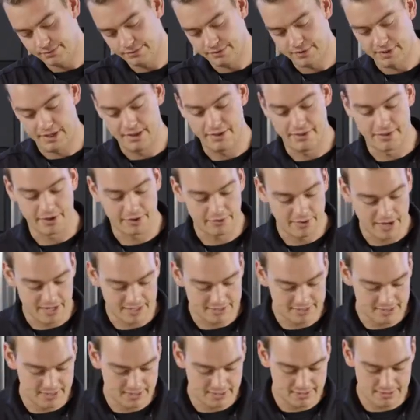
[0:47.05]
So now that the
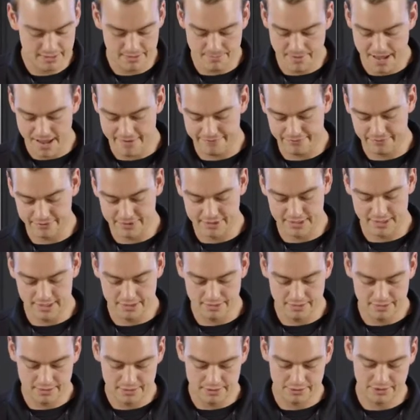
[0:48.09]
crank's in, the baffle's
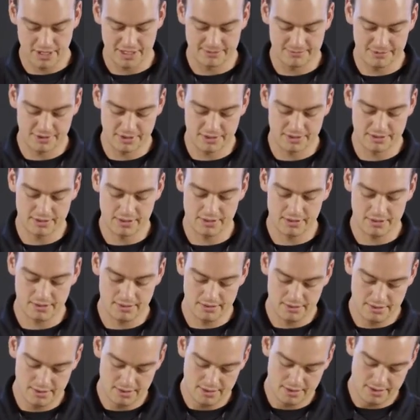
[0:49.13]
in, transmission's
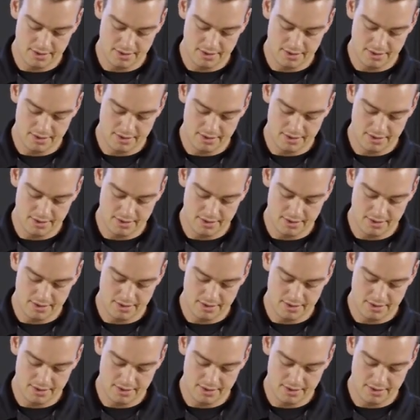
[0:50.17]
all